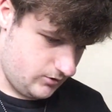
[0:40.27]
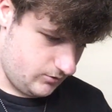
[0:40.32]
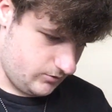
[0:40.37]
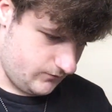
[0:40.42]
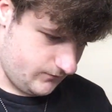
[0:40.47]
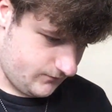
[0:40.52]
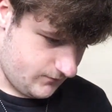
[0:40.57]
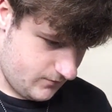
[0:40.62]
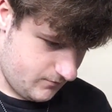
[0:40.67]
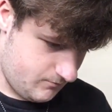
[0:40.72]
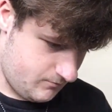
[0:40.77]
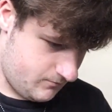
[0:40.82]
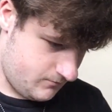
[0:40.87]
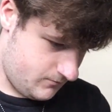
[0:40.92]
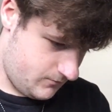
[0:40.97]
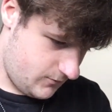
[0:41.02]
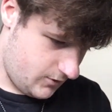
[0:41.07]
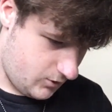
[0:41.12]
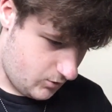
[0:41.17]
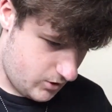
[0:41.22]
from
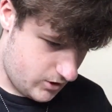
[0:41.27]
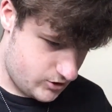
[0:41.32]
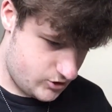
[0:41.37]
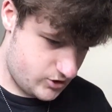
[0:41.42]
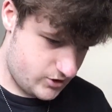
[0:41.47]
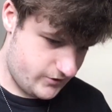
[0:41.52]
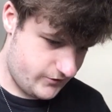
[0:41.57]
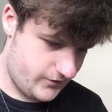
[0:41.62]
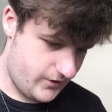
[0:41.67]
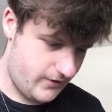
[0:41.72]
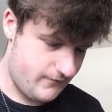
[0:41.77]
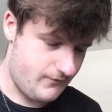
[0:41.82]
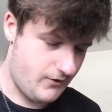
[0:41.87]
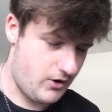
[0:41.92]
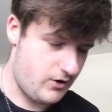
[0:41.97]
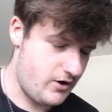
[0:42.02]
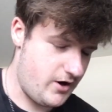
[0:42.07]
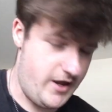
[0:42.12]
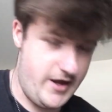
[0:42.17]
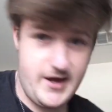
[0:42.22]
the questions I've
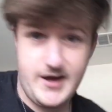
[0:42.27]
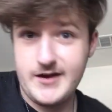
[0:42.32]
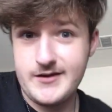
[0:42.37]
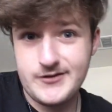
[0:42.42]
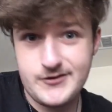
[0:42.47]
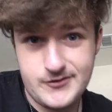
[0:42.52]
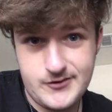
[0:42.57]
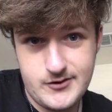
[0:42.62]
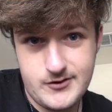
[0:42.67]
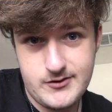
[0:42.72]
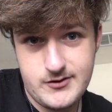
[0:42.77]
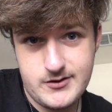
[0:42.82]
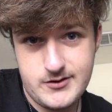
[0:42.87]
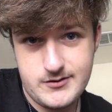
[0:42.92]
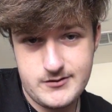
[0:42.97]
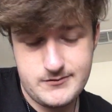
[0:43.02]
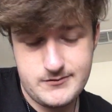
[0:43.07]
already answered.